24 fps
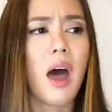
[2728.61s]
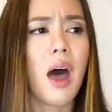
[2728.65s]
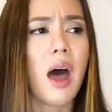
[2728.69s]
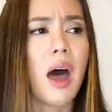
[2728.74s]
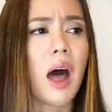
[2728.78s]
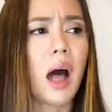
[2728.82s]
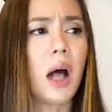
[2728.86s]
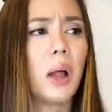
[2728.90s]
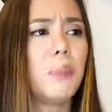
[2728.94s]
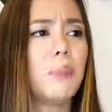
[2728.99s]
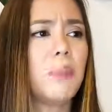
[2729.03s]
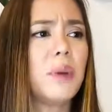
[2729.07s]

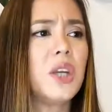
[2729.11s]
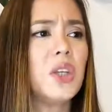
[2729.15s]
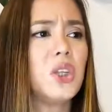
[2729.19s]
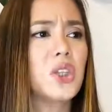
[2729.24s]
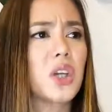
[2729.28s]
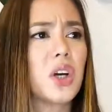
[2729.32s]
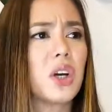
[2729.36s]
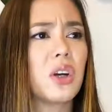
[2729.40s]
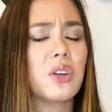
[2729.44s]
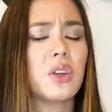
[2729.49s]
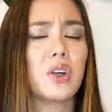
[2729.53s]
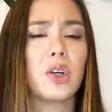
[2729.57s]
Help
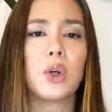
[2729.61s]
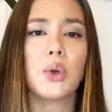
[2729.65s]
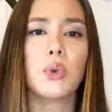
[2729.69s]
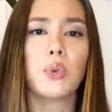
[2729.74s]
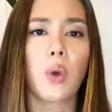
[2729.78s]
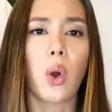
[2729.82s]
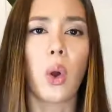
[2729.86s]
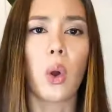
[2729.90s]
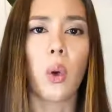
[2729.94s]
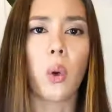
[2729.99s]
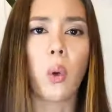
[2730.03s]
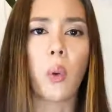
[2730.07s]
each other
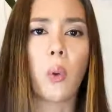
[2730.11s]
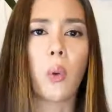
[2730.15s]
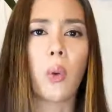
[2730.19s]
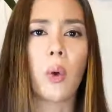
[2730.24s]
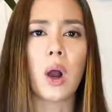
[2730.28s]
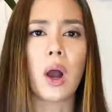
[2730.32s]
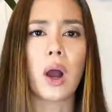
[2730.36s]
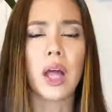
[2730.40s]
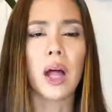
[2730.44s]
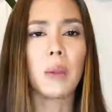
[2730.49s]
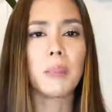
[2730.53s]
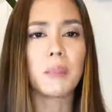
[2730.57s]
grow.
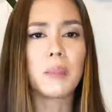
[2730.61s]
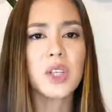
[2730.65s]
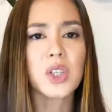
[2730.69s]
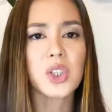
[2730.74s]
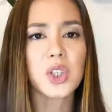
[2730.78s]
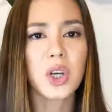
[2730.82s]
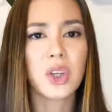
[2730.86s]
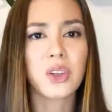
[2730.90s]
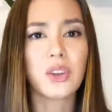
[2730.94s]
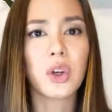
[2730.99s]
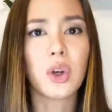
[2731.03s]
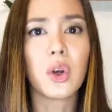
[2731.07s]
Help each
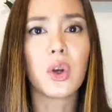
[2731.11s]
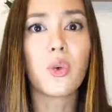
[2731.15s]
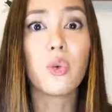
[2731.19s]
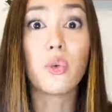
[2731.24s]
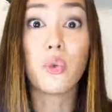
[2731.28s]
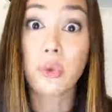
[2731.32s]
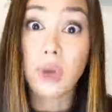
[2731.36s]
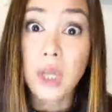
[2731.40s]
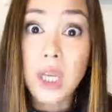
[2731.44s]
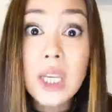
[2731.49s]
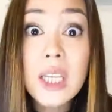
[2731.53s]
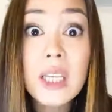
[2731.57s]
other
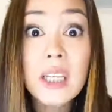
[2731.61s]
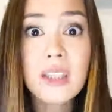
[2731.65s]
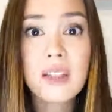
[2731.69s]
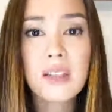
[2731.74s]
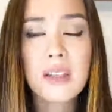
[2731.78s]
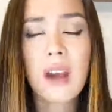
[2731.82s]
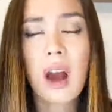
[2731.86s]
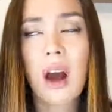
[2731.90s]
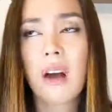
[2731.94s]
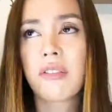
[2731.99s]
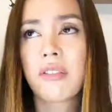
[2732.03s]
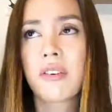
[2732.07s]

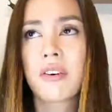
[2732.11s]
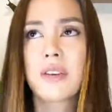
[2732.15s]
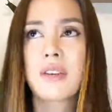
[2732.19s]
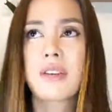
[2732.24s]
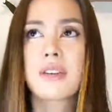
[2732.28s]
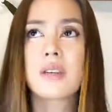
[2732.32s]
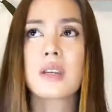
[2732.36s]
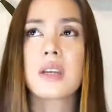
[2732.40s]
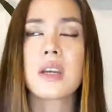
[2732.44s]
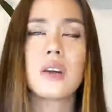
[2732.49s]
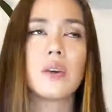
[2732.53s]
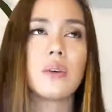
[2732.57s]
rediscover the
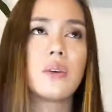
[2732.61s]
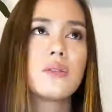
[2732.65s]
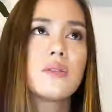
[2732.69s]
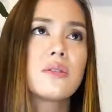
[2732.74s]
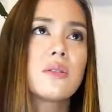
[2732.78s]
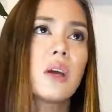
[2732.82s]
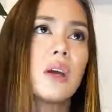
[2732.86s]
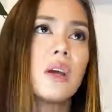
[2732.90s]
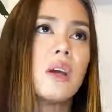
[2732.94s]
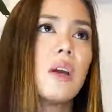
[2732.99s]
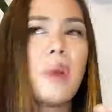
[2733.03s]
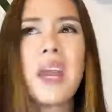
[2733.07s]
skills
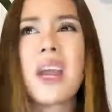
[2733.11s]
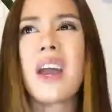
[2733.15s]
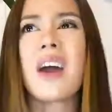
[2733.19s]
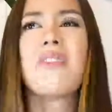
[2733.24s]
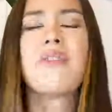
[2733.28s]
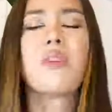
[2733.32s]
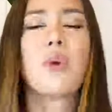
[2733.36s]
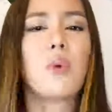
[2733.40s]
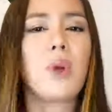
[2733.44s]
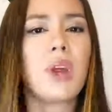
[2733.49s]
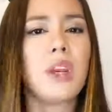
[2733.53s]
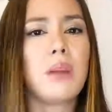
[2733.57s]
that may
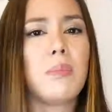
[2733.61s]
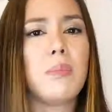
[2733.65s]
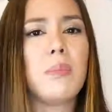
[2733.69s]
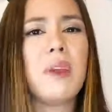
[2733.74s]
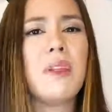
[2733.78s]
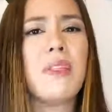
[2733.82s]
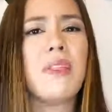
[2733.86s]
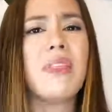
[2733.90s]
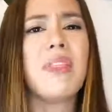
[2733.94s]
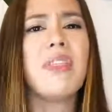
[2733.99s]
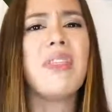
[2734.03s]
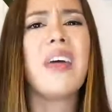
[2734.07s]
have already
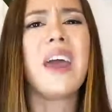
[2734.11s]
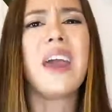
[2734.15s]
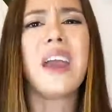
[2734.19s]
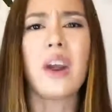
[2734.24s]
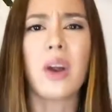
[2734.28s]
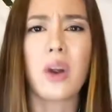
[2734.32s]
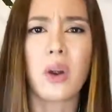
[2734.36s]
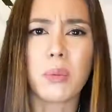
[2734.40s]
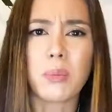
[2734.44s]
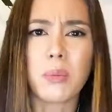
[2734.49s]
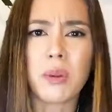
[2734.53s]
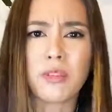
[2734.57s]
been
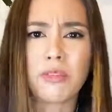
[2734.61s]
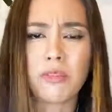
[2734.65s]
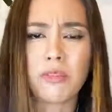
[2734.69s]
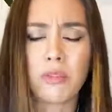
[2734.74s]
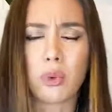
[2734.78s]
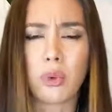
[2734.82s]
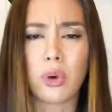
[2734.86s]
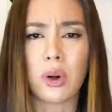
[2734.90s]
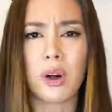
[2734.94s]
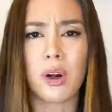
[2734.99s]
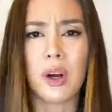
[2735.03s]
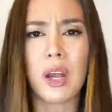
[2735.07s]
there
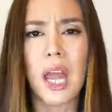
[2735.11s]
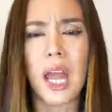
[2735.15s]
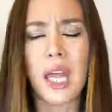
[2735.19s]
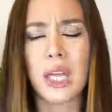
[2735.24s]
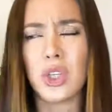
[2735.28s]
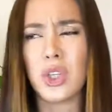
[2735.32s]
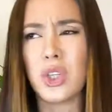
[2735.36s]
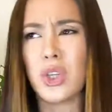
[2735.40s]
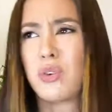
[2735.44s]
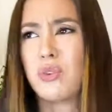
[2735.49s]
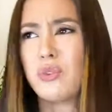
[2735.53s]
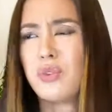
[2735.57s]
before
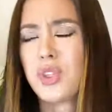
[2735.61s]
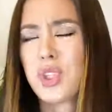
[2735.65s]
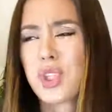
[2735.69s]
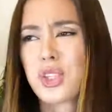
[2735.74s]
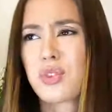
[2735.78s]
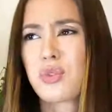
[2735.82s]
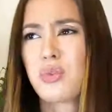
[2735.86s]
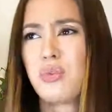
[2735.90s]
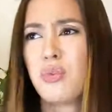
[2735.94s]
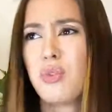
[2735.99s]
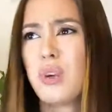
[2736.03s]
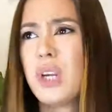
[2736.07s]
and you
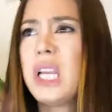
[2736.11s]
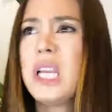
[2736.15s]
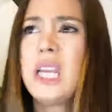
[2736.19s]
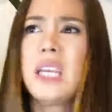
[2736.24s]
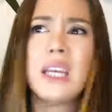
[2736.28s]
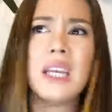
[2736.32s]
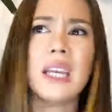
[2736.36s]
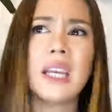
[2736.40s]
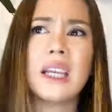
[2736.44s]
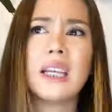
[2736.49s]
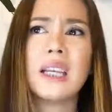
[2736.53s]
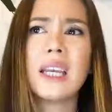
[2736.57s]
just really
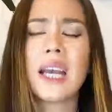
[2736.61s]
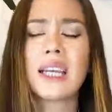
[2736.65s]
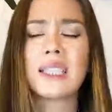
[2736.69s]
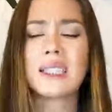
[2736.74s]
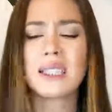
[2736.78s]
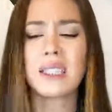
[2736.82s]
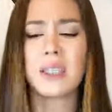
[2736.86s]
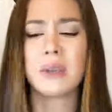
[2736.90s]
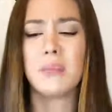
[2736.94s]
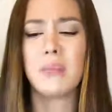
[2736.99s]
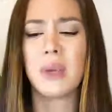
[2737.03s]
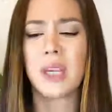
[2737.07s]

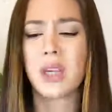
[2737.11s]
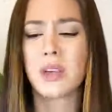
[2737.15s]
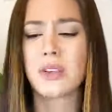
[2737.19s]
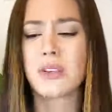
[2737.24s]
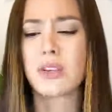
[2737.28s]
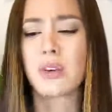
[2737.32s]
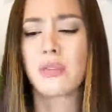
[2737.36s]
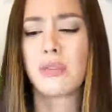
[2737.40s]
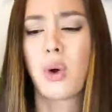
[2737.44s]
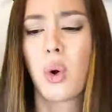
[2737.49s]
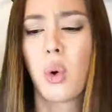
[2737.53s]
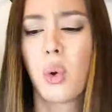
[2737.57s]
neglected because
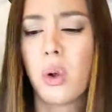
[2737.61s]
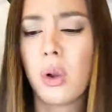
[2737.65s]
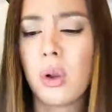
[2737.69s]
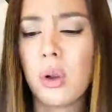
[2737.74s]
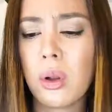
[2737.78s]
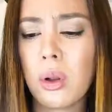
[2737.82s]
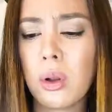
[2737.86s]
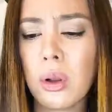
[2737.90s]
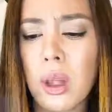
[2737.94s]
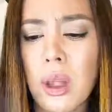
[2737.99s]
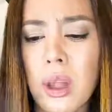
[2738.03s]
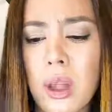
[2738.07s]
of
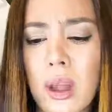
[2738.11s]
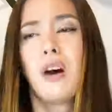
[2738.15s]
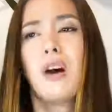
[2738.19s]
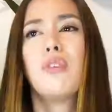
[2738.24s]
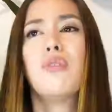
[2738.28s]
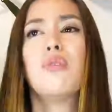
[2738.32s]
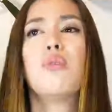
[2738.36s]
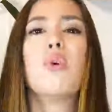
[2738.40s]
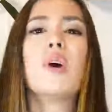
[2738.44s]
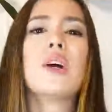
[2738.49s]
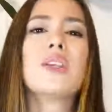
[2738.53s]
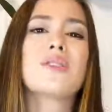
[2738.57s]
all
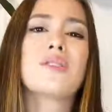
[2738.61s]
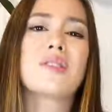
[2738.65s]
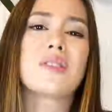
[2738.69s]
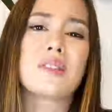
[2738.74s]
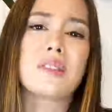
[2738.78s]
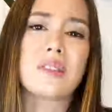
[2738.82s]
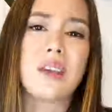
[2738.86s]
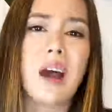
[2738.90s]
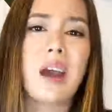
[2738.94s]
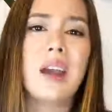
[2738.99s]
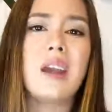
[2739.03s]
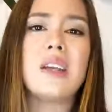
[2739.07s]
of what
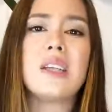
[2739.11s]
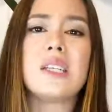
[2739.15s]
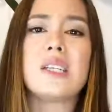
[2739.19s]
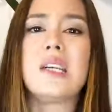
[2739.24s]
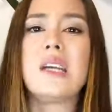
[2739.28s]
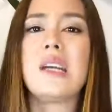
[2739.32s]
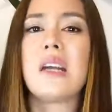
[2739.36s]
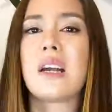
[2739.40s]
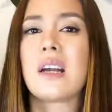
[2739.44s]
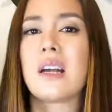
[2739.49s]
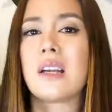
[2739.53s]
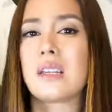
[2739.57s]

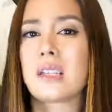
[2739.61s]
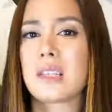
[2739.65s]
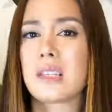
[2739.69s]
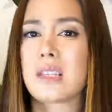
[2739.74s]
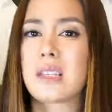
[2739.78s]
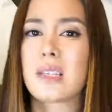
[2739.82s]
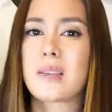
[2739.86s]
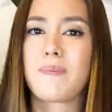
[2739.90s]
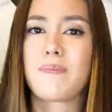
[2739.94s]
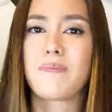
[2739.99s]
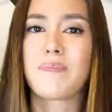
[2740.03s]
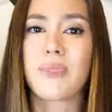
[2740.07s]
society
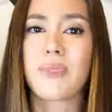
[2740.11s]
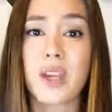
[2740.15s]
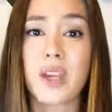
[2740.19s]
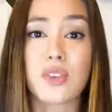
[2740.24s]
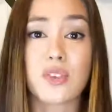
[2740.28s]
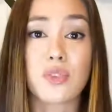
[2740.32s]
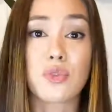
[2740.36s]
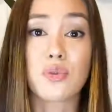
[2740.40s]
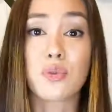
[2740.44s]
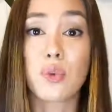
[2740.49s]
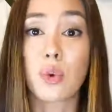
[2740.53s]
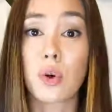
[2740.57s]
has
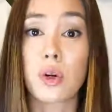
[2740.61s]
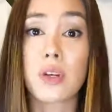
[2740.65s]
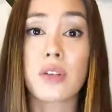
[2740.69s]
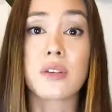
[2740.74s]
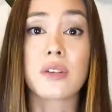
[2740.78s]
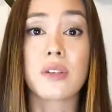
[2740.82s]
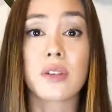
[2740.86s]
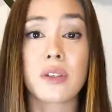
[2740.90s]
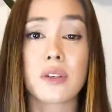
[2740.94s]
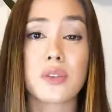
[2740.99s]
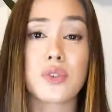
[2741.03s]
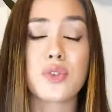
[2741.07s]

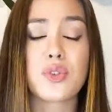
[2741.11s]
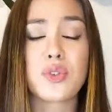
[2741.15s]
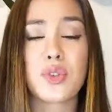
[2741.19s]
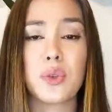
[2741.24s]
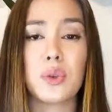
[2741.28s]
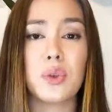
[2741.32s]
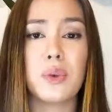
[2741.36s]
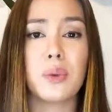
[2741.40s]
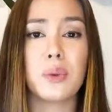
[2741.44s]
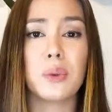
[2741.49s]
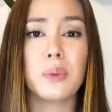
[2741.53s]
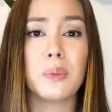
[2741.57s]
forced us
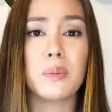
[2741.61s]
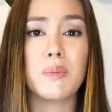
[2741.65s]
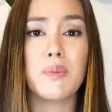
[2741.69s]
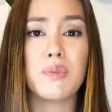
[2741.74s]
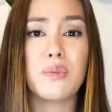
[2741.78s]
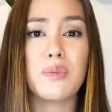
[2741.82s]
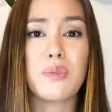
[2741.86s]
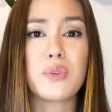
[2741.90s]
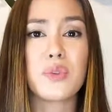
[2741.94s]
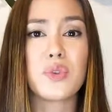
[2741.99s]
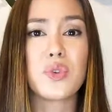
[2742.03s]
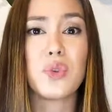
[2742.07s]
to
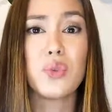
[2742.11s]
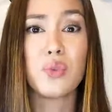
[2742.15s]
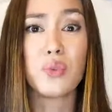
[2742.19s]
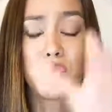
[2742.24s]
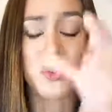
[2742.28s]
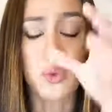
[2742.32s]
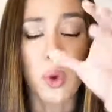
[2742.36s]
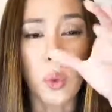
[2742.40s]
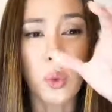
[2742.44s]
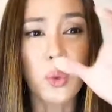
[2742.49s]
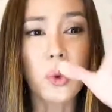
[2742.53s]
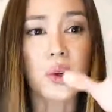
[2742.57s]

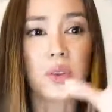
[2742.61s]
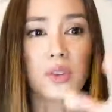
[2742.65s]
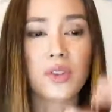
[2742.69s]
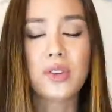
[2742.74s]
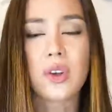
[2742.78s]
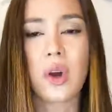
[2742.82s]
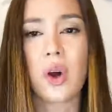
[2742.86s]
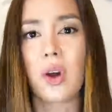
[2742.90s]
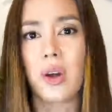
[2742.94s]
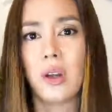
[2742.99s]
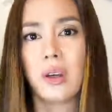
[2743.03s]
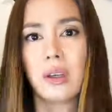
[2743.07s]
focus
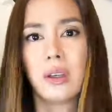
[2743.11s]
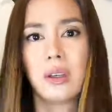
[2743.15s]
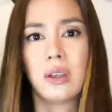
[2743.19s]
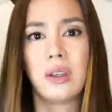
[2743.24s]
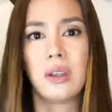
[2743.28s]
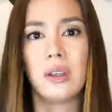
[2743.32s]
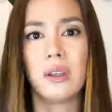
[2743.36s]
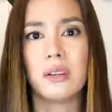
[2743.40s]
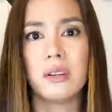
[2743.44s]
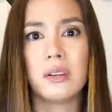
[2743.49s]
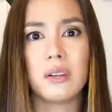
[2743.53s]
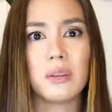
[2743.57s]
on,
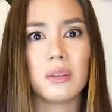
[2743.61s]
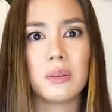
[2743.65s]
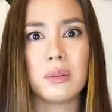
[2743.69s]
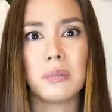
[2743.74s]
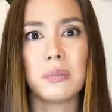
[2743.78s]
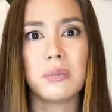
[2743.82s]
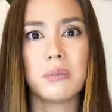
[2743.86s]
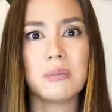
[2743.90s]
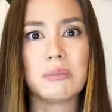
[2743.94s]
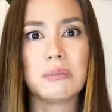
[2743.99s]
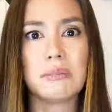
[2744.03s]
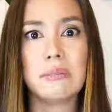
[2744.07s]
you know,
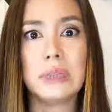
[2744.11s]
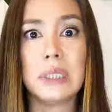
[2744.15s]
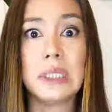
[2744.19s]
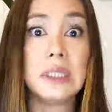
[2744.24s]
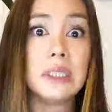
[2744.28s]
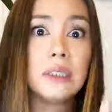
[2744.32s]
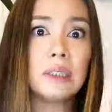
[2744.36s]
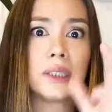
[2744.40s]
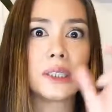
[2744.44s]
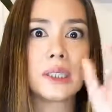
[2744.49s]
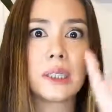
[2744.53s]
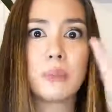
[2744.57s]

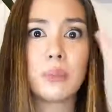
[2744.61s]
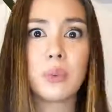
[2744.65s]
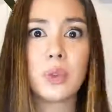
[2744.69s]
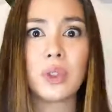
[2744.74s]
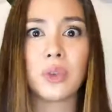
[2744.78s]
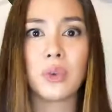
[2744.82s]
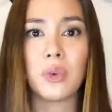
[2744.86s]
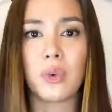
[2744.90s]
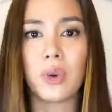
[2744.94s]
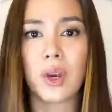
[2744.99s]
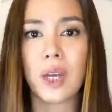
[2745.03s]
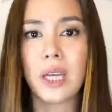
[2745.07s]
being
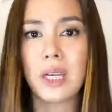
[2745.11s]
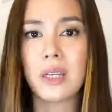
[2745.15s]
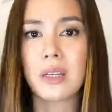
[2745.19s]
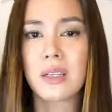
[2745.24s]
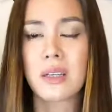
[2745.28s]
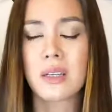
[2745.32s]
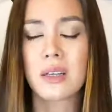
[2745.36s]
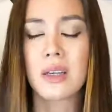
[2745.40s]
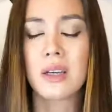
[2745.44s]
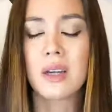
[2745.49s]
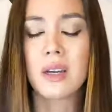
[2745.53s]
someone great.